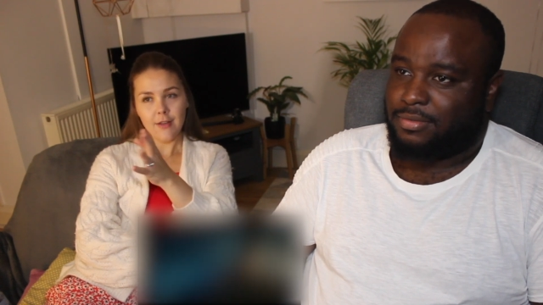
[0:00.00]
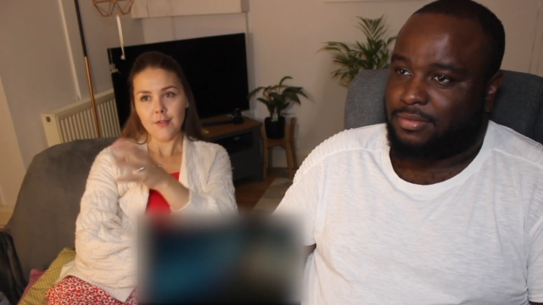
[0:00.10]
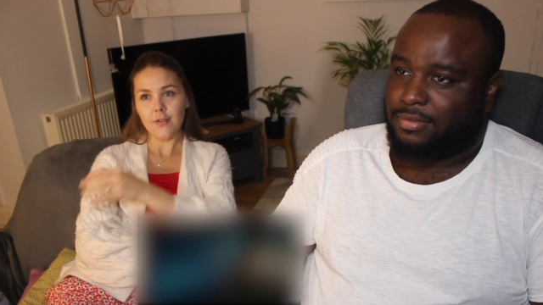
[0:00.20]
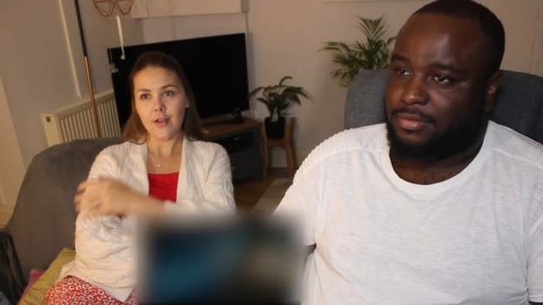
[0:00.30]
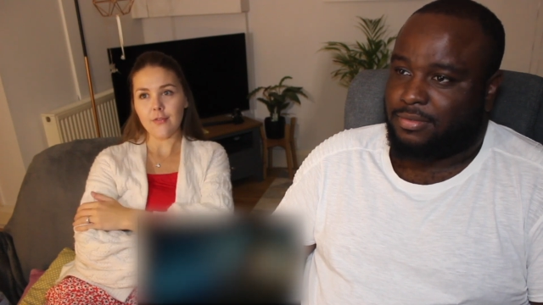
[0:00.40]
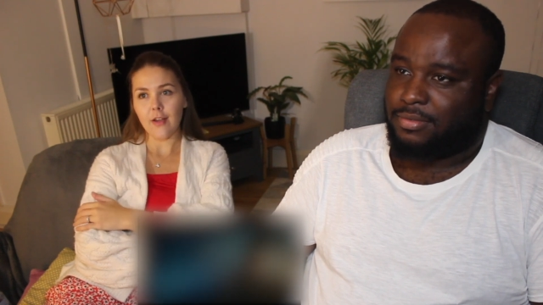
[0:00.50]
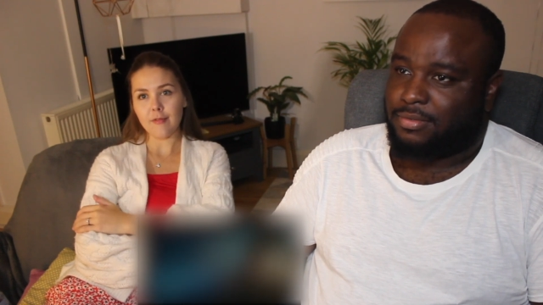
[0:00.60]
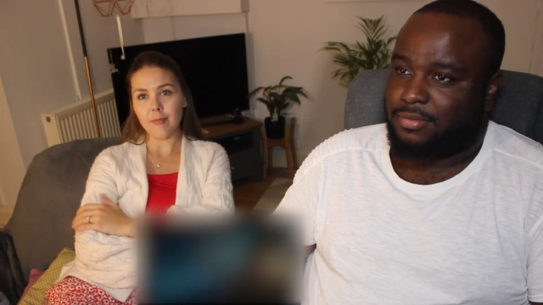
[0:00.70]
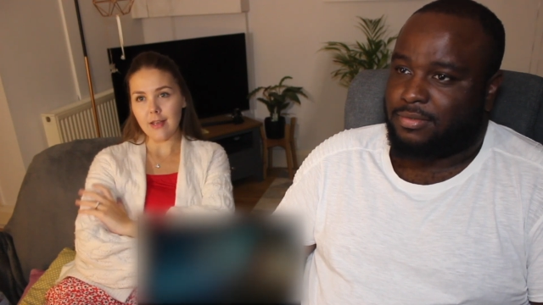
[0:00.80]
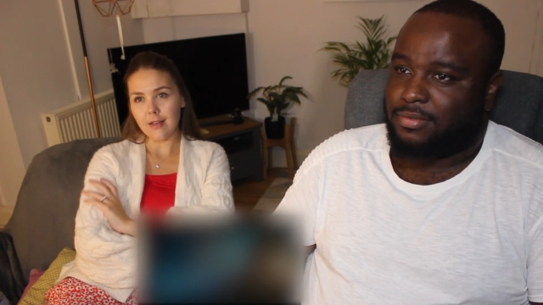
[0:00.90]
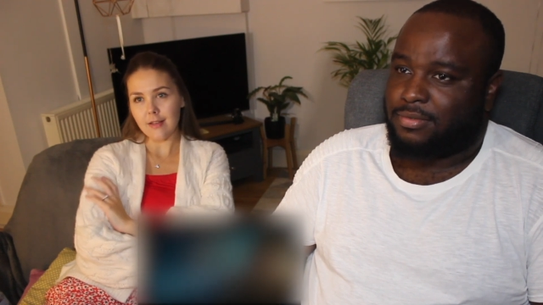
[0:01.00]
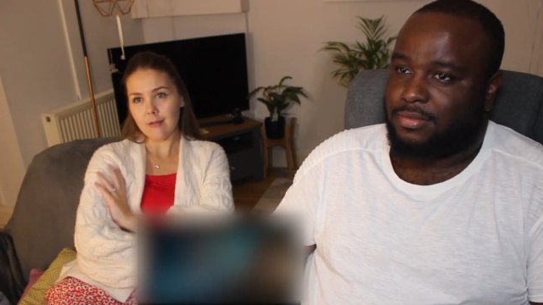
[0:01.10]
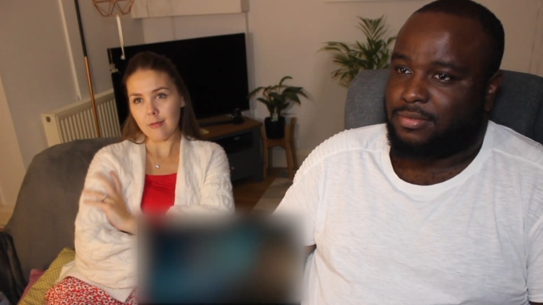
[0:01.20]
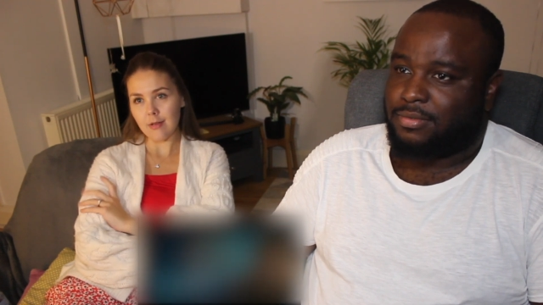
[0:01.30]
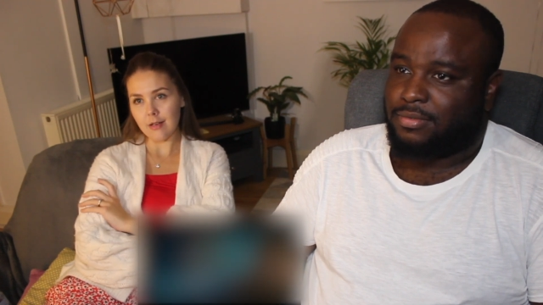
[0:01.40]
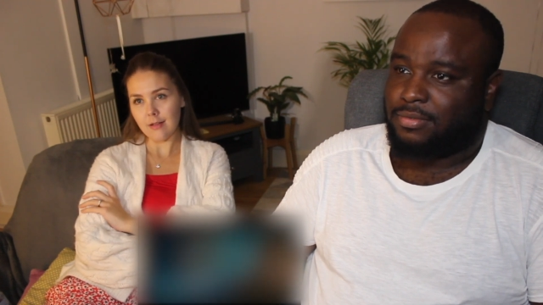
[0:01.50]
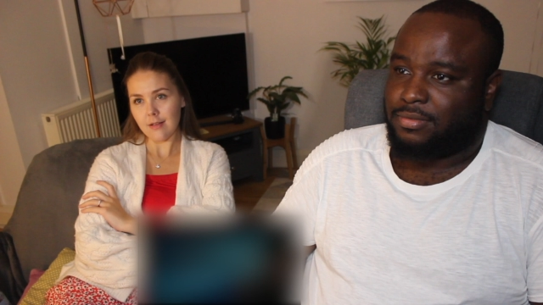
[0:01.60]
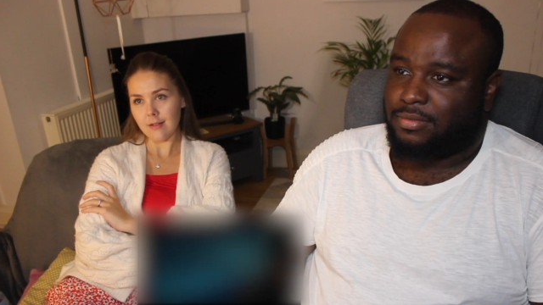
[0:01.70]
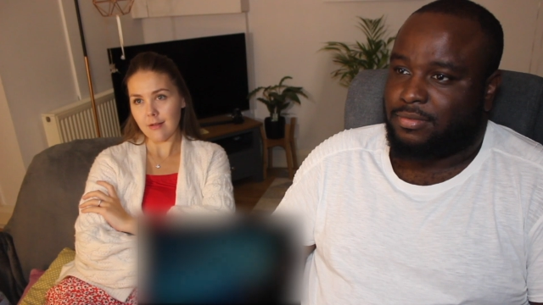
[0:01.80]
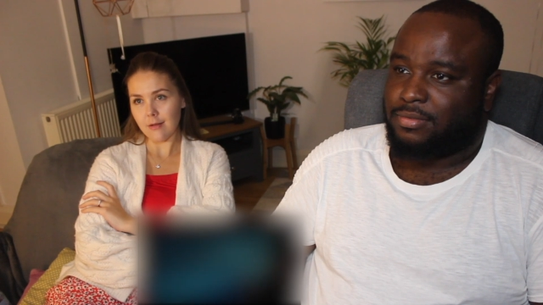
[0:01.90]
Speaker 1: first five minutes we were going to see
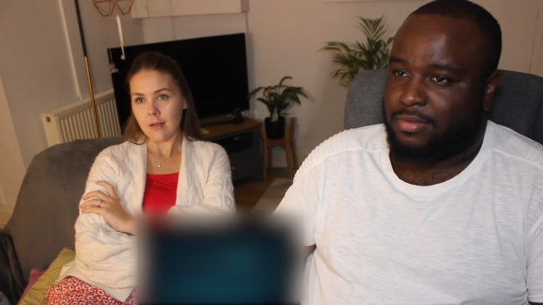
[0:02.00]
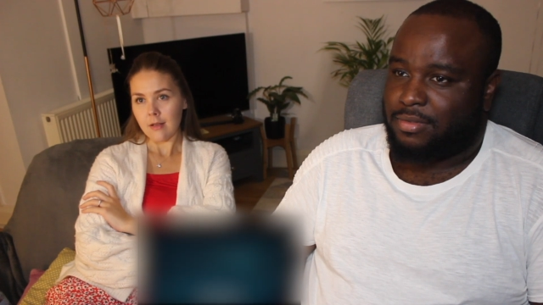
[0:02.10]
something.